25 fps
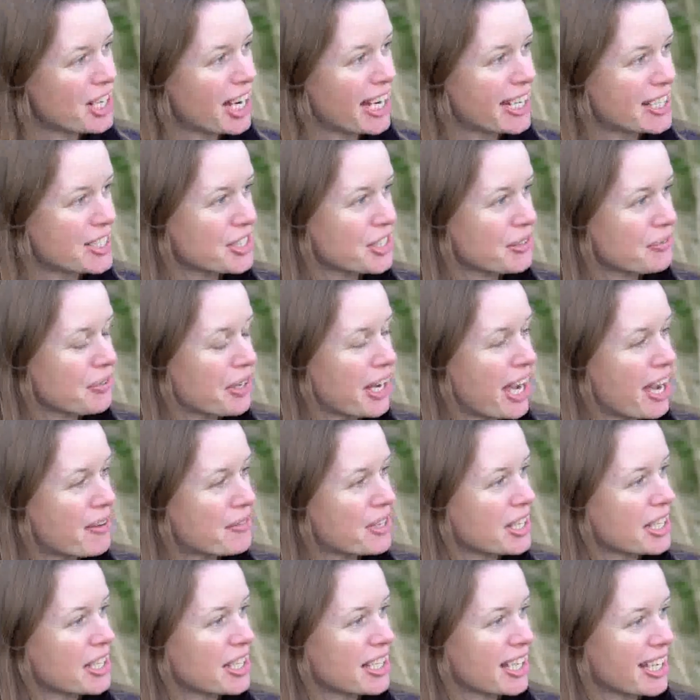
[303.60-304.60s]
changer for
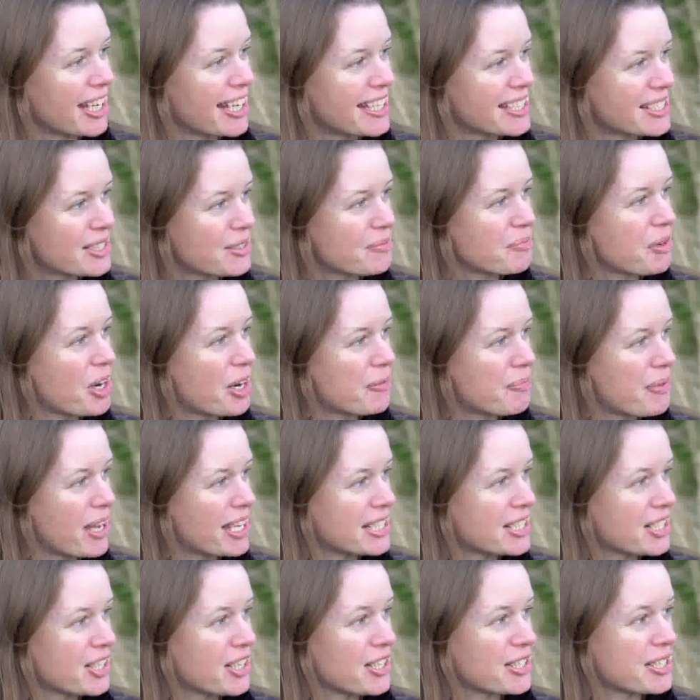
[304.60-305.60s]
having Eastern Barred
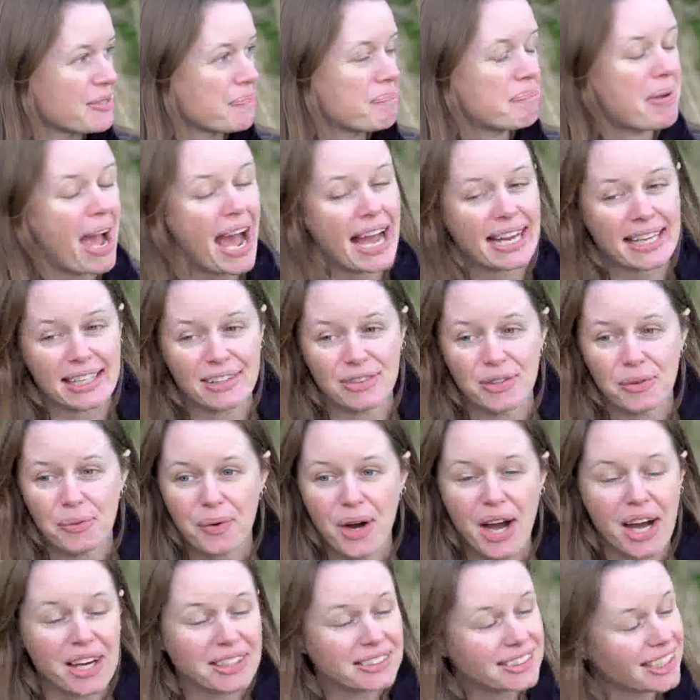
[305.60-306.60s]
Bandicoots back in the
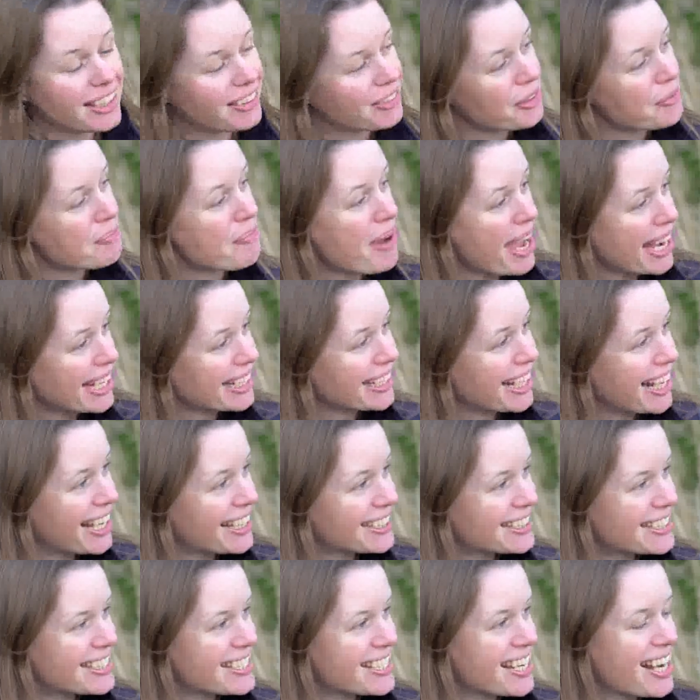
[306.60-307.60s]
wild on the
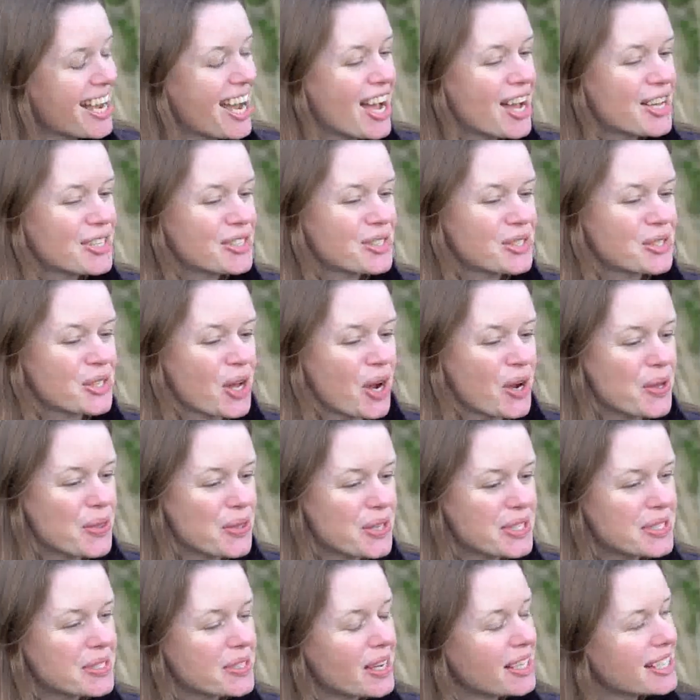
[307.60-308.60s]
mainland. So
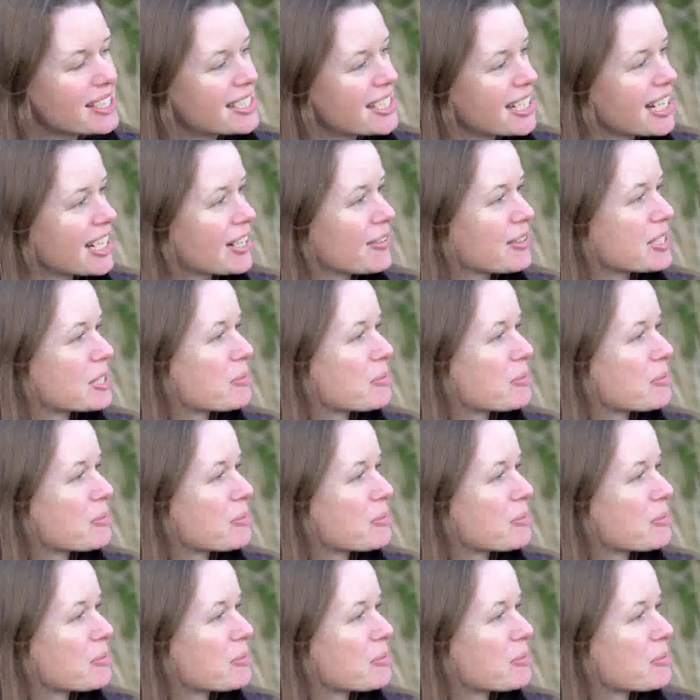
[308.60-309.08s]
this idea